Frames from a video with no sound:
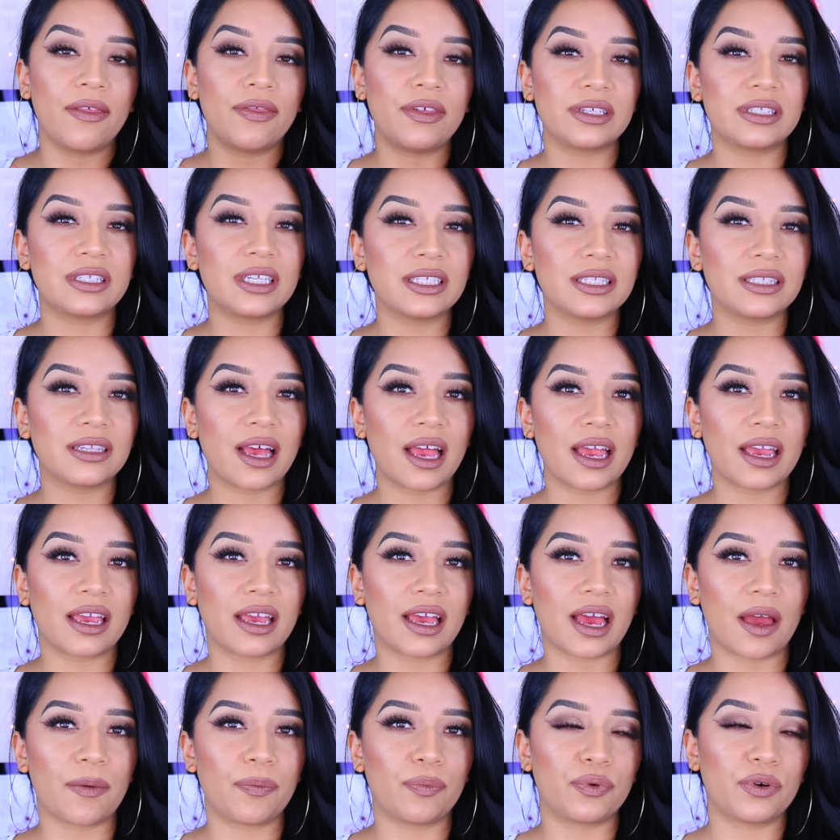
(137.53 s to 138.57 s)
This is
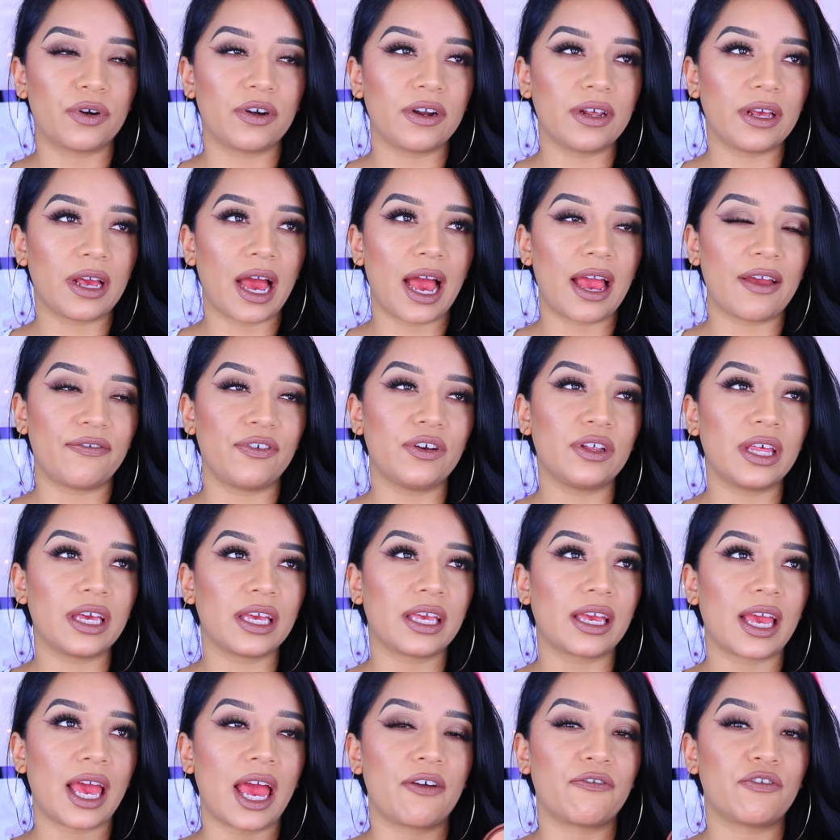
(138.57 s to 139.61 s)
like a pretty, I feel
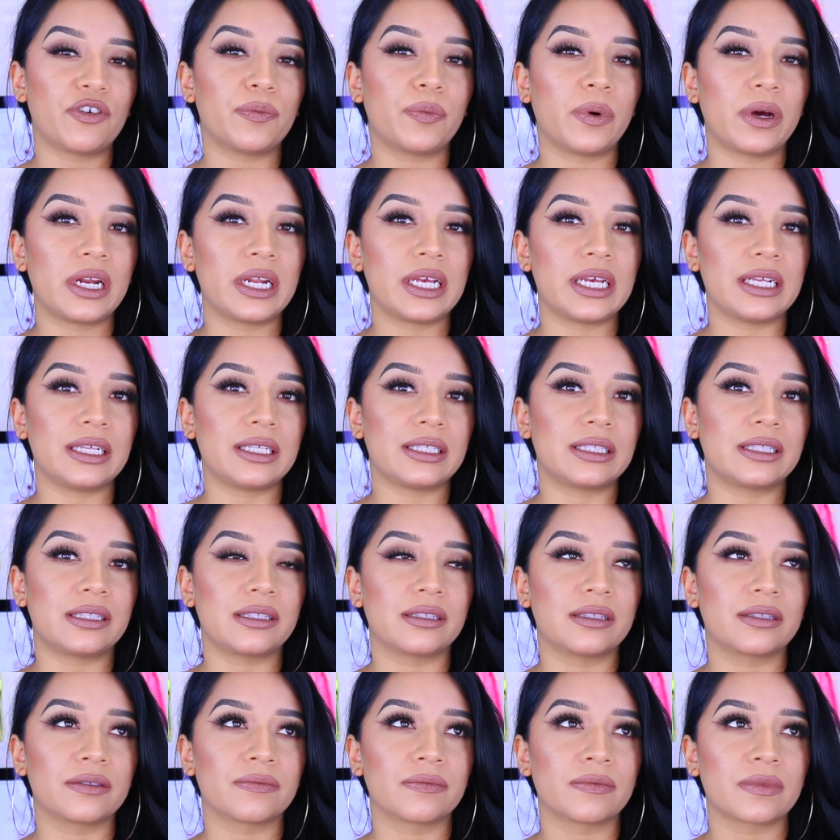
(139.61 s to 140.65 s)
like
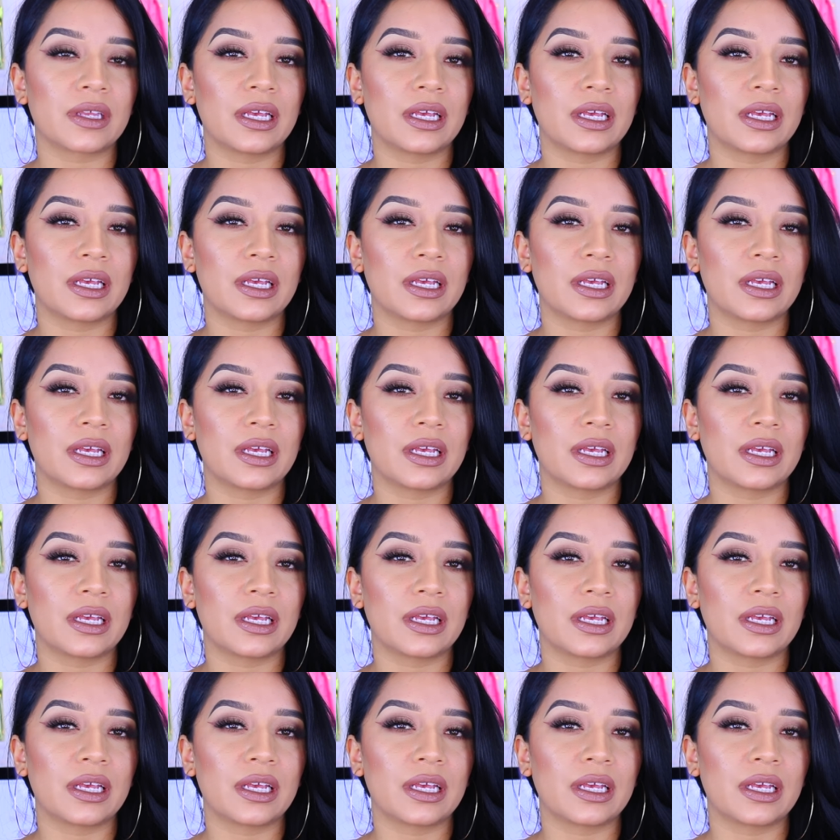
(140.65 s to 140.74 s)
everybody's